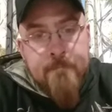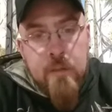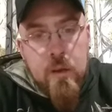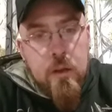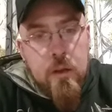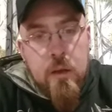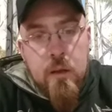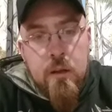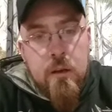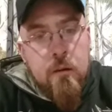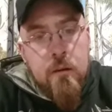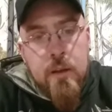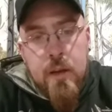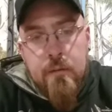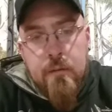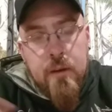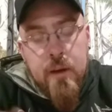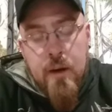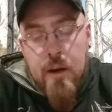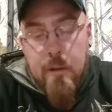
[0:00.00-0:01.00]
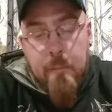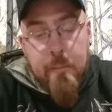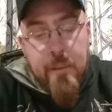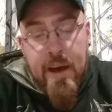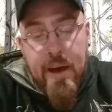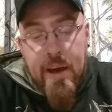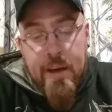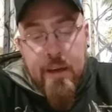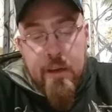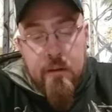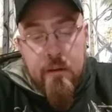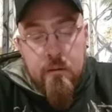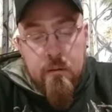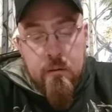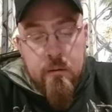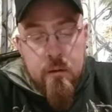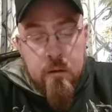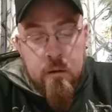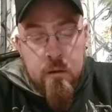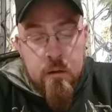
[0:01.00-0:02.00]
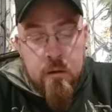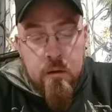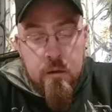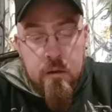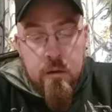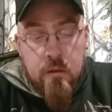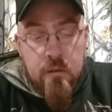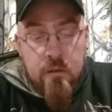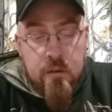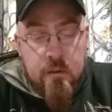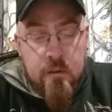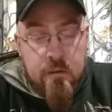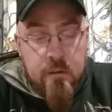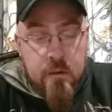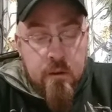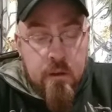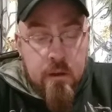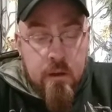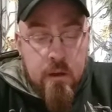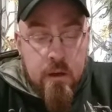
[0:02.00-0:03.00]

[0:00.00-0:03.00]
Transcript: You don't even got to pack it. You just,